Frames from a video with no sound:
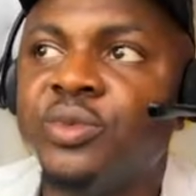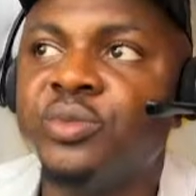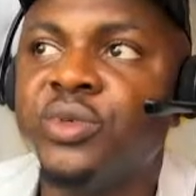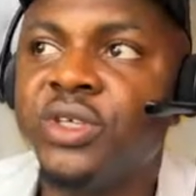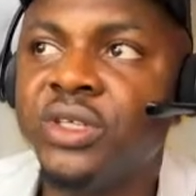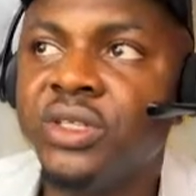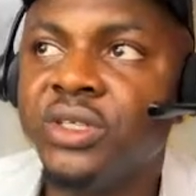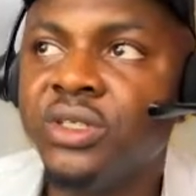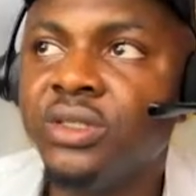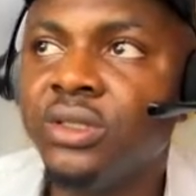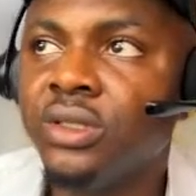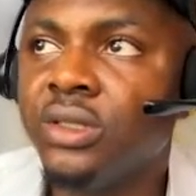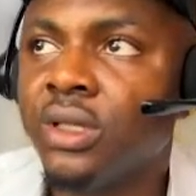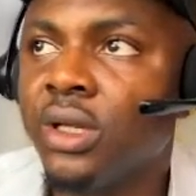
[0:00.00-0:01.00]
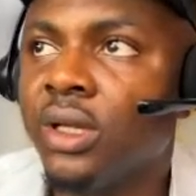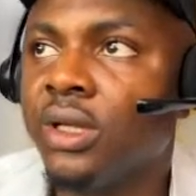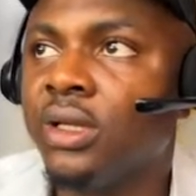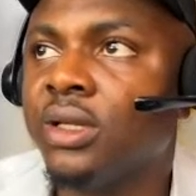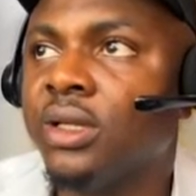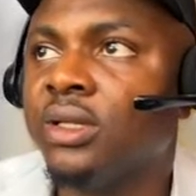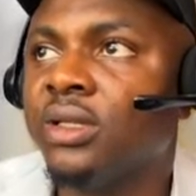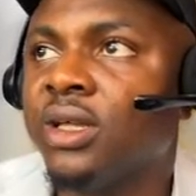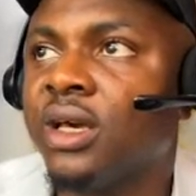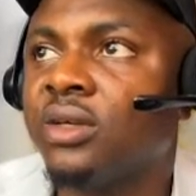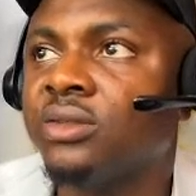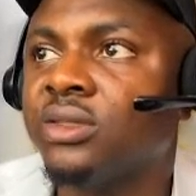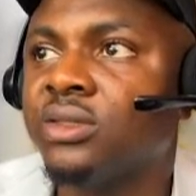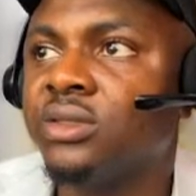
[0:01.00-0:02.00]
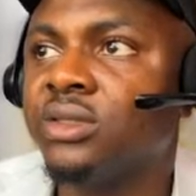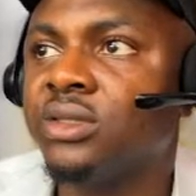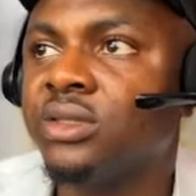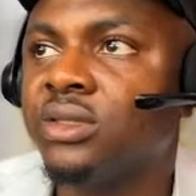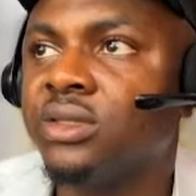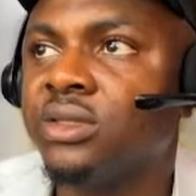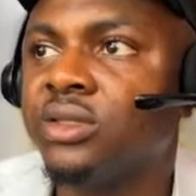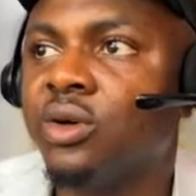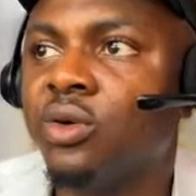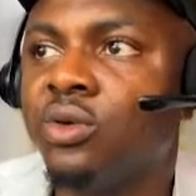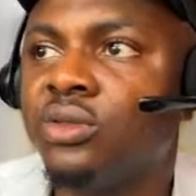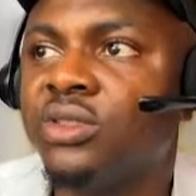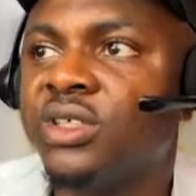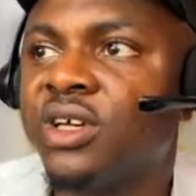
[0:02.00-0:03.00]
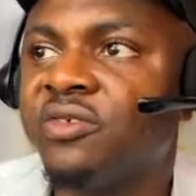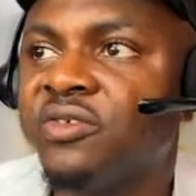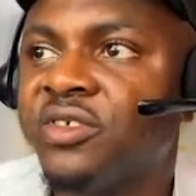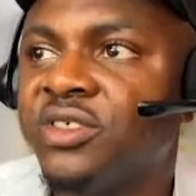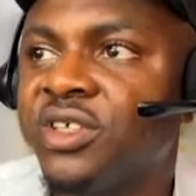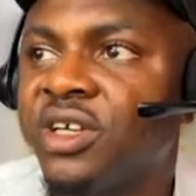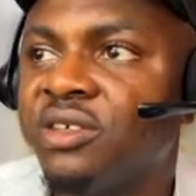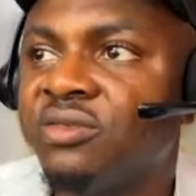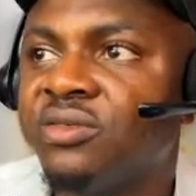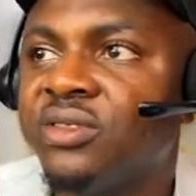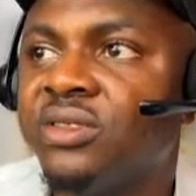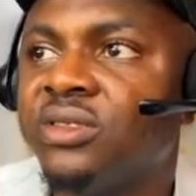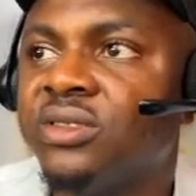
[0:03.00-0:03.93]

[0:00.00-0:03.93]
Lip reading: beginning down to the whole traffic driving,